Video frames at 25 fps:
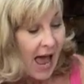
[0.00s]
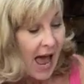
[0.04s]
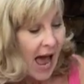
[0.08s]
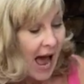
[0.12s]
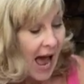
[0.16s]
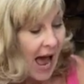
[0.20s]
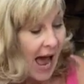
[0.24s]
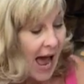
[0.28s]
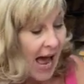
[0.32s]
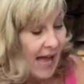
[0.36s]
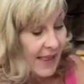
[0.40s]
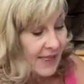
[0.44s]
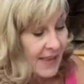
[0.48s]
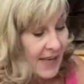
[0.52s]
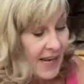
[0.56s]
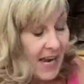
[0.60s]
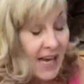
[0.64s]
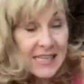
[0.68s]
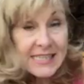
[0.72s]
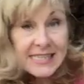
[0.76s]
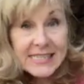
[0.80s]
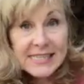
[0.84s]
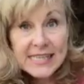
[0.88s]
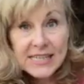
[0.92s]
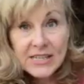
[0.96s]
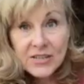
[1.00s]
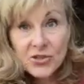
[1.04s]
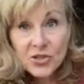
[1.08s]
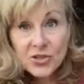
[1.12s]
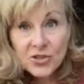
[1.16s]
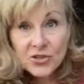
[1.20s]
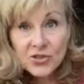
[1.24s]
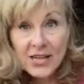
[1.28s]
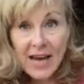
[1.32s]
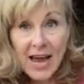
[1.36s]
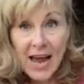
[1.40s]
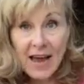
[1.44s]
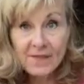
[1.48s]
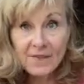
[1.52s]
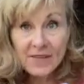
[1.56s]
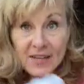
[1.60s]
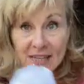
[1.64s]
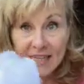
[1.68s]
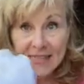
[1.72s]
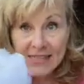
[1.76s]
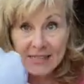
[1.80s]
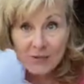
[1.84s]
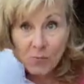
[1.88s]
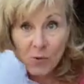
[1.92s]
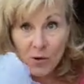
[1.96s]
And the last thing you should have
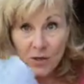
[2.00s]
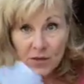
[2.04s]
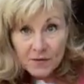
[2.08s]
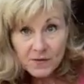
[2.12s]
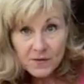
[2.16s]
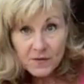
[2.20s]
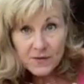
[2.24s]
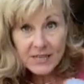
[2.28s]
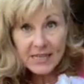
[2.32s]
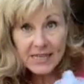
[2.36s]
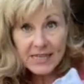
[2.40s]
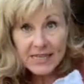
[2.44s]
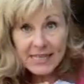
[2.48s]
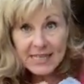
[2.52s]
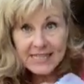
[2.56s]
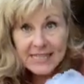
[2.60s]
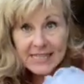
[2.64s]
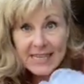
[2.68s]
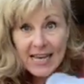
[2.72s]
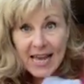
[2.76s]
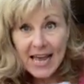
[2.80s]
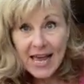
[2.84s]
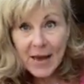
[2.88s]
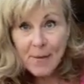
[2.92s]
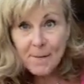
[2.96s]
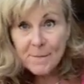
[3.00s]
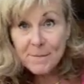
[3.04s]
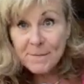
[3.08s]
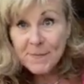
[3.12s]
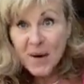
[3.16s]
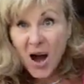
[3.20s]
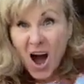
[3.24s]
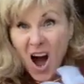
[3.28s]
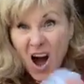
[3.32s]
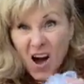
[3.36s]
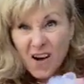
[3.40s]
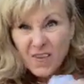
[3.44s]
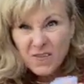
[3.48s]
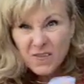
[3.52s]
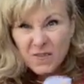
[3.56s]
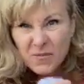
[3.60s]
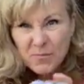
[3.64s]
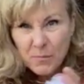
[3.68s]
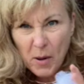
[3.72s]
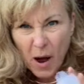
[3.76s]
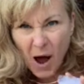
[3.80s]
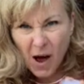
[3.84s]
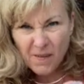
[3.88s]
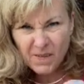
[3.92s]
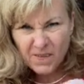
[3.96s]
is one of these bath
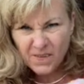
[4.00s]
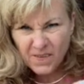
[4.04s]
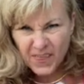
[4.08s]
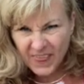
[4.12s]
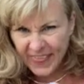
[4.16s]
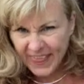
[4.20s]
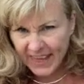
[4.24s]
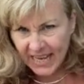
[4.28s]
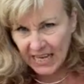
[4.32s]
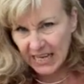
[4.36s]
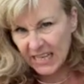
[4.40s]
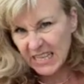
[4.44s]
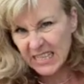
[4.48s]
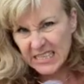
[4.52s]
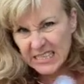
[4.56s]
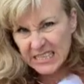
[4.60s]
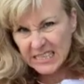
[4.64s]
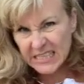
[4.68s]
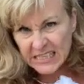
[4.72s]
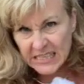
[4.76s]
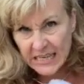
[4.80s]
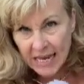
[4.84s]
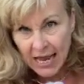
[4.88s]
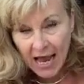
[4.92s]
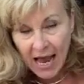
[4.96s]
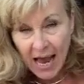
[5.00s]
puff things.